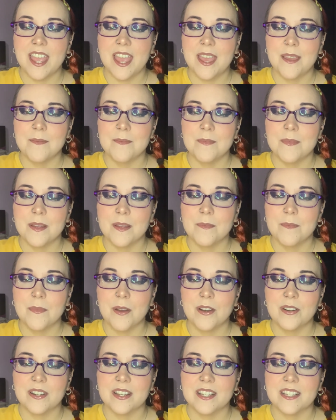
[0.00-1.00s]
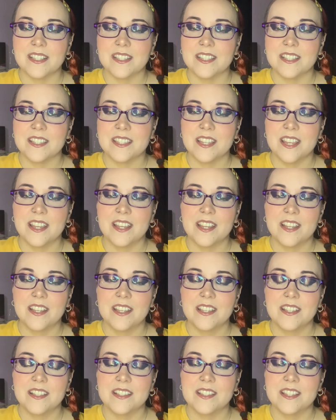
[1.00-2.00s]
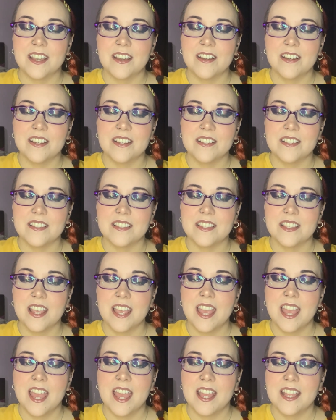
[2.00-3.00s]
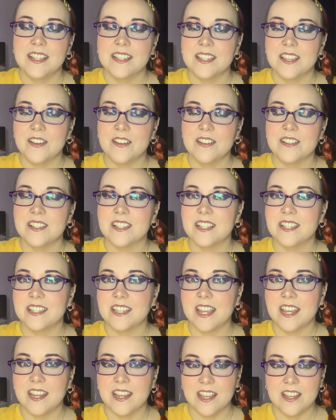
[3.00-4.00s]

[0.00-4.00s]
and Martinique to Sarahs, and Sarahs to St.